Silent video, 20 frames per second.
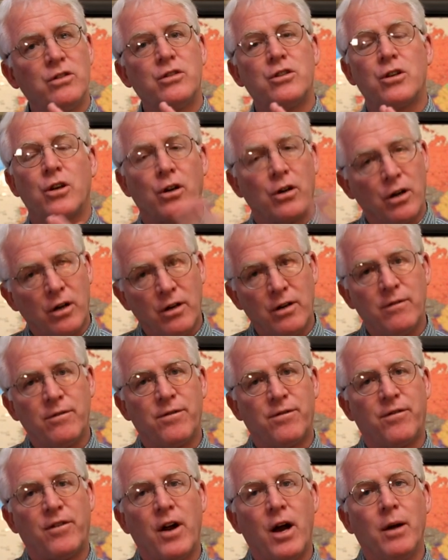turn
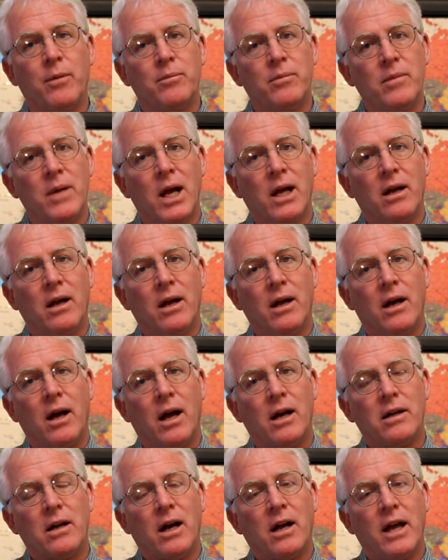from
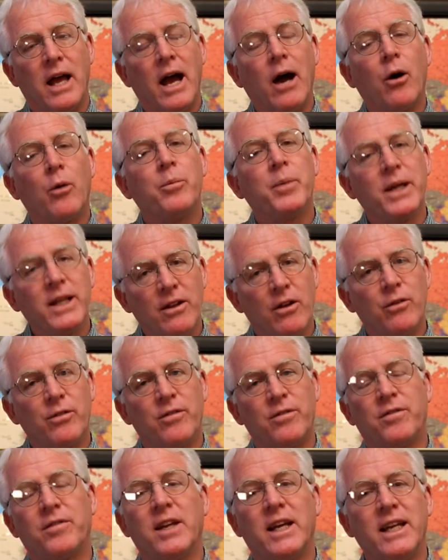uh, helping
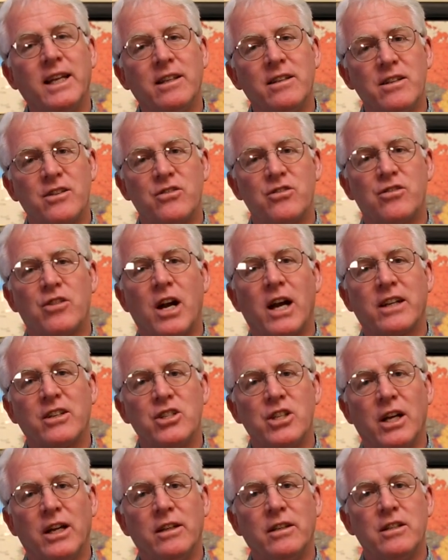those fleeing
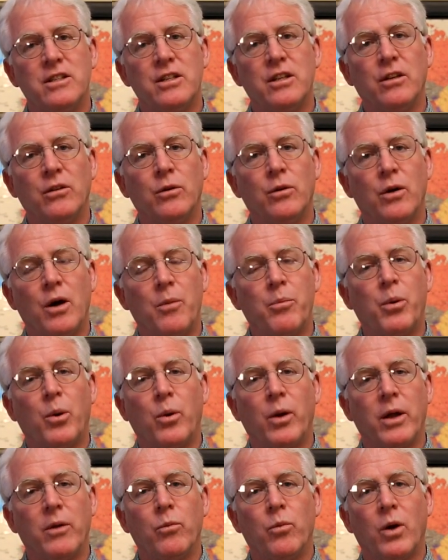destruction to a
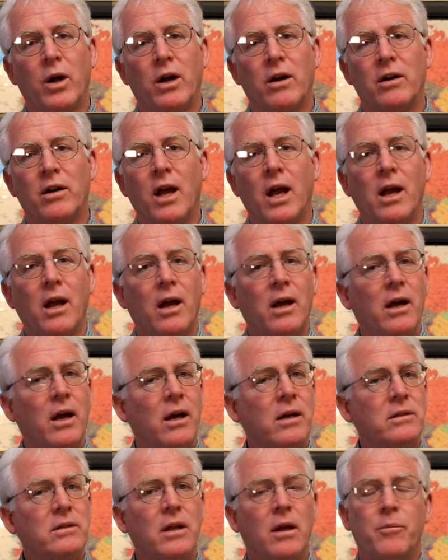point where
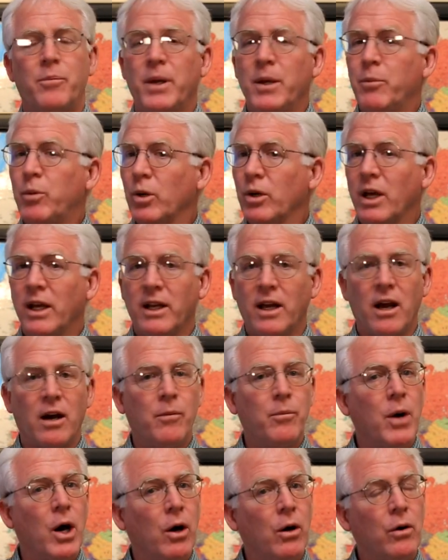people can
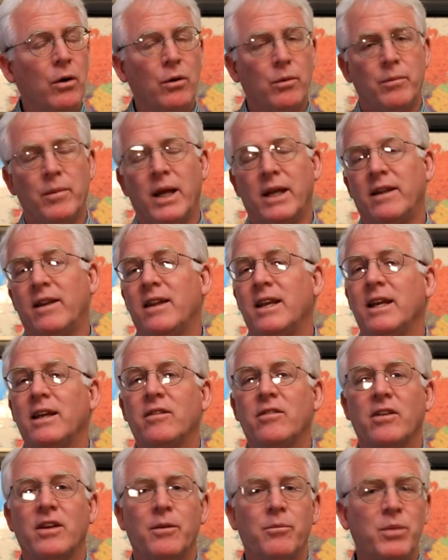come home and
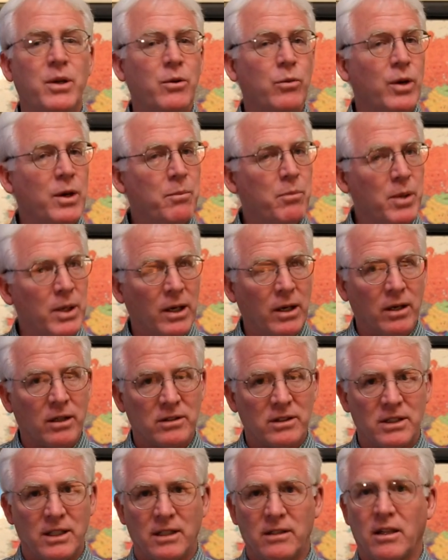things can be
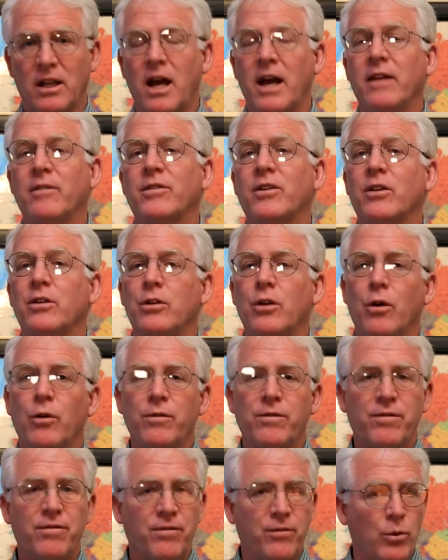rebuilt and life could go
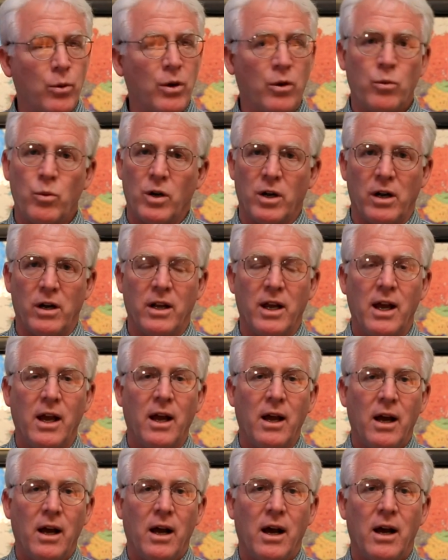forward.
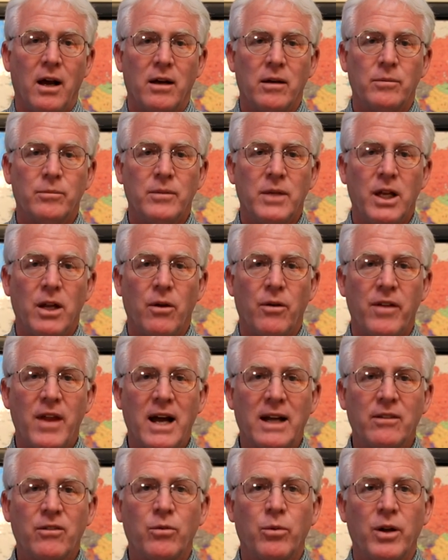Um, you know,
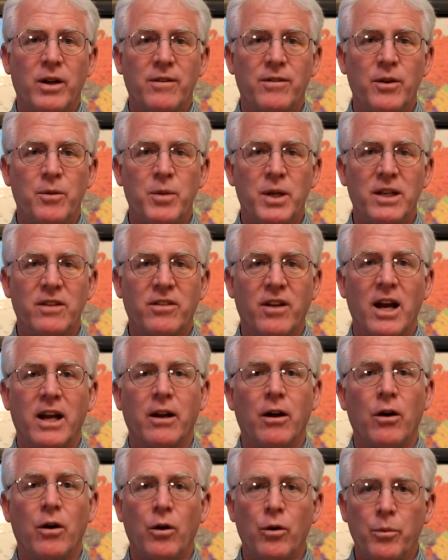that's what everybody's
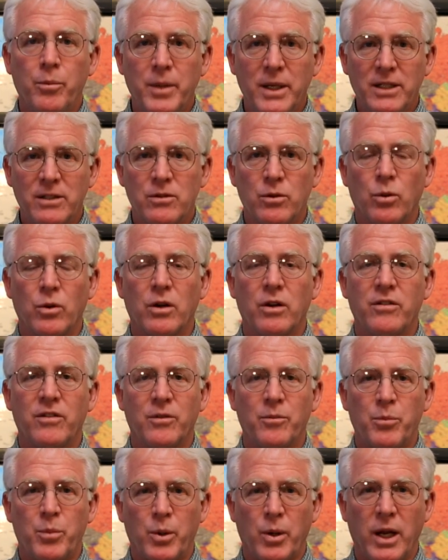kind of hoping towards
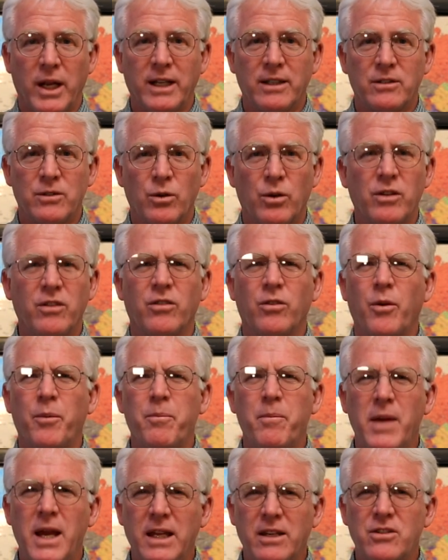and praying towards. So, a
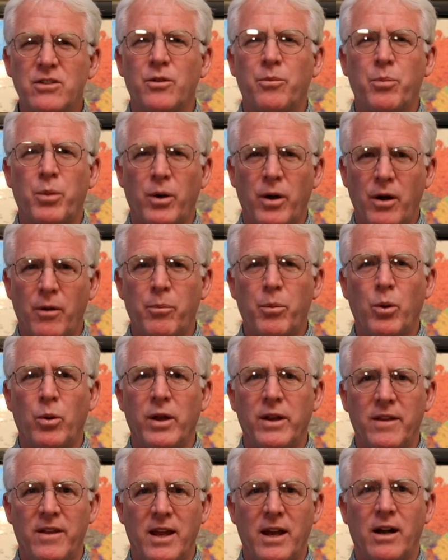major prayer
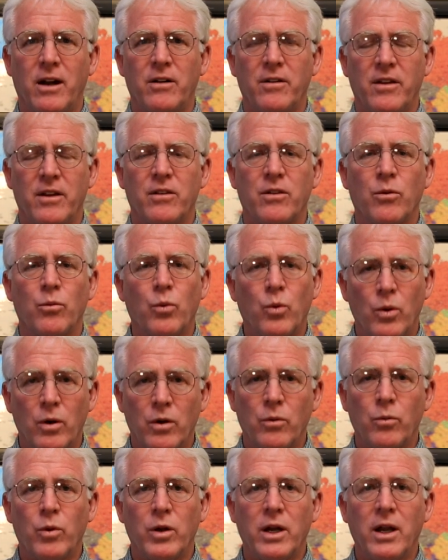point there that the
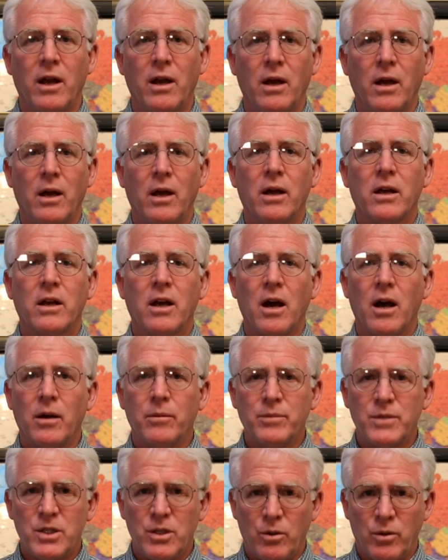war would
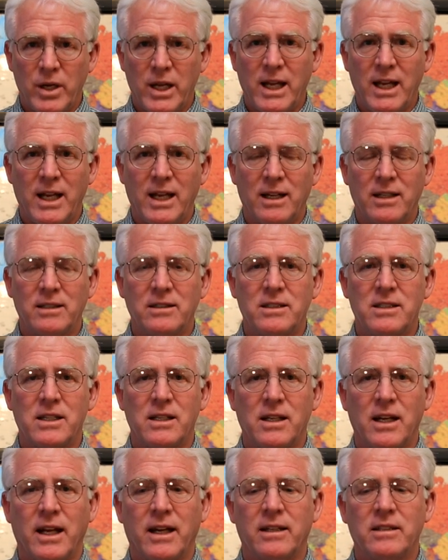come to an end.
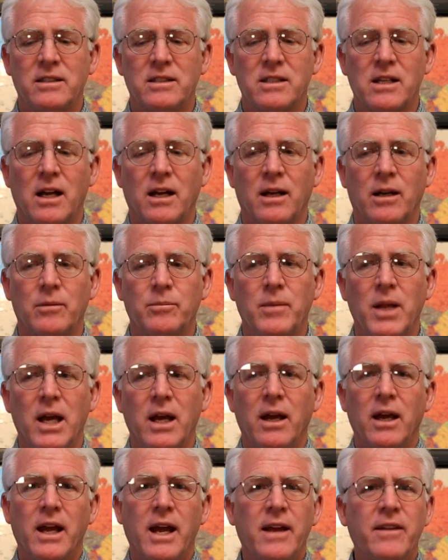And, um,
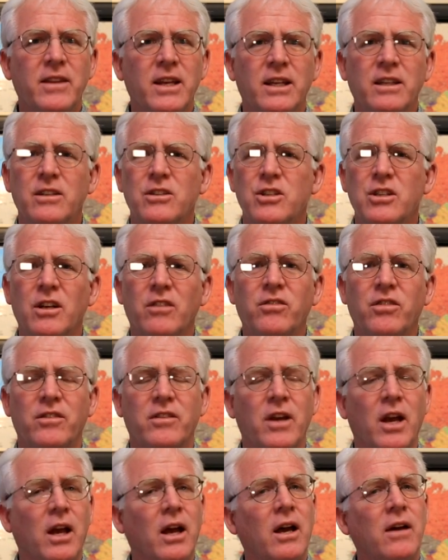and then
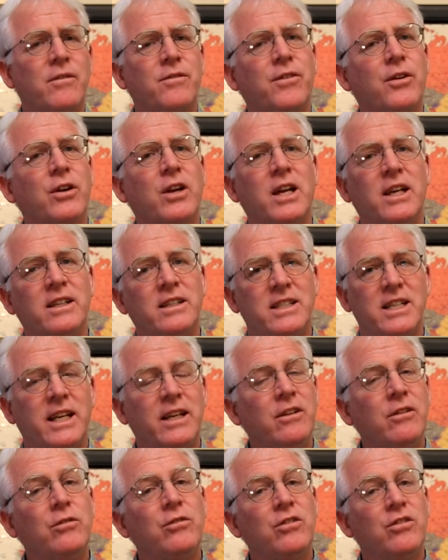just for
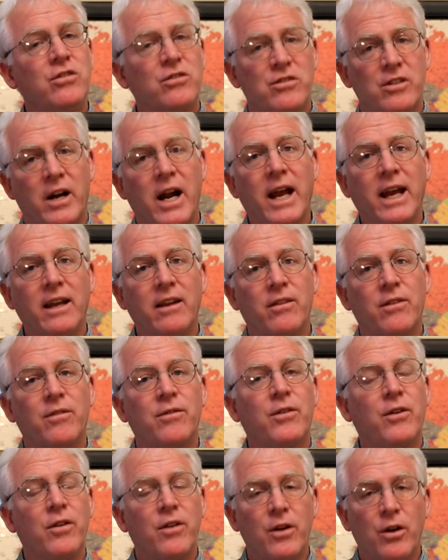continued strength
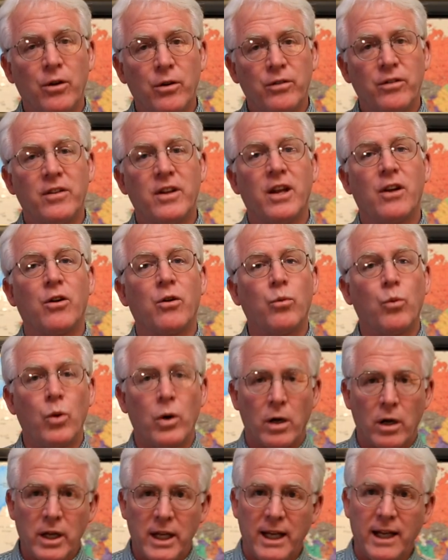for those that are
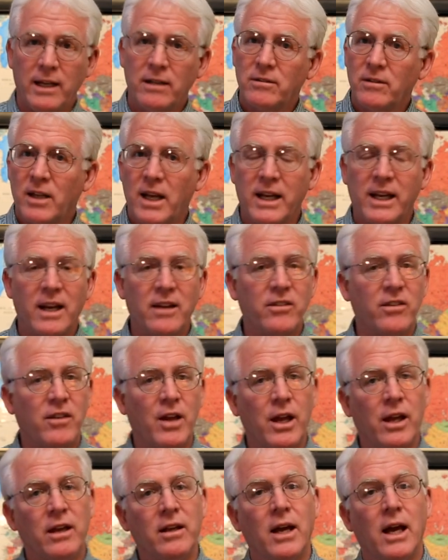working. Like I
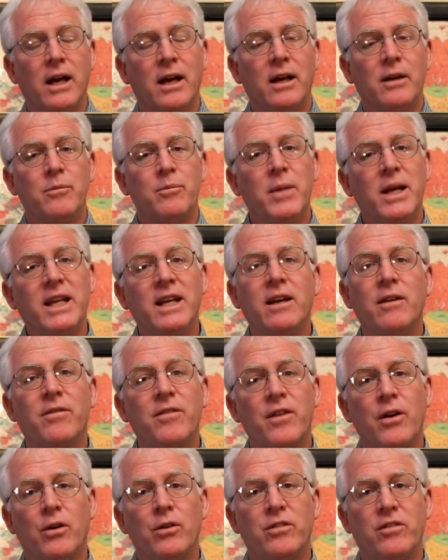say, many
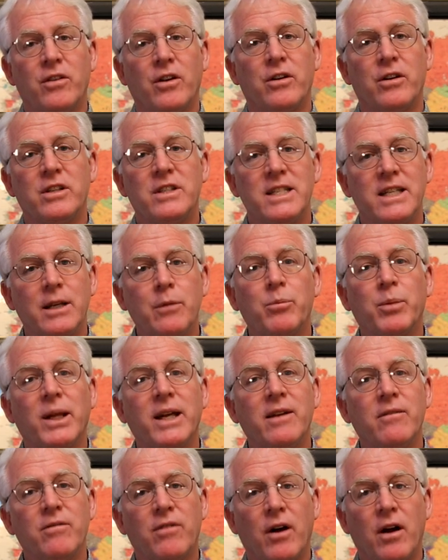of those that are
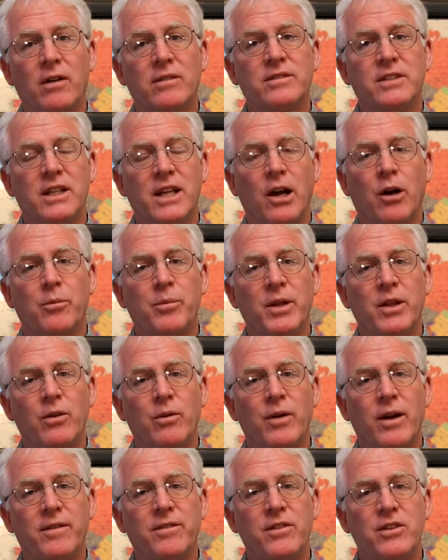deeply involved in helping the
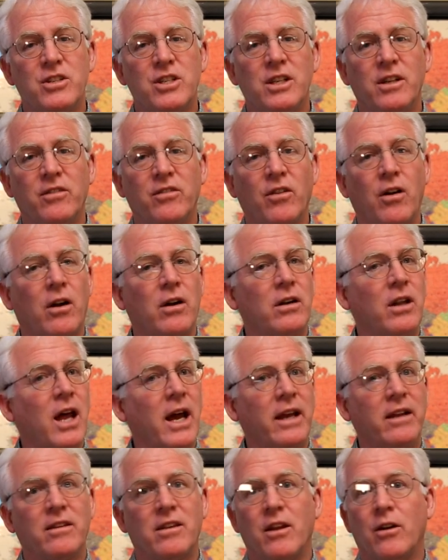refugees are
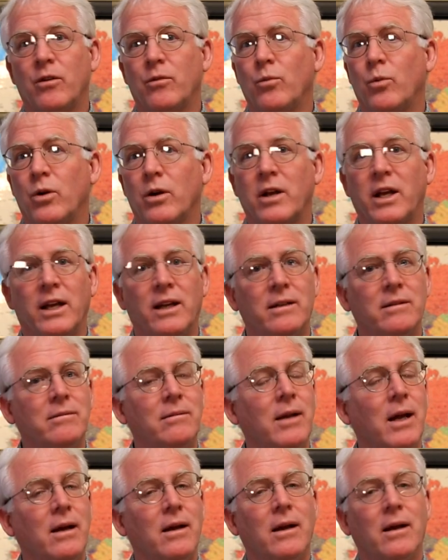like they're working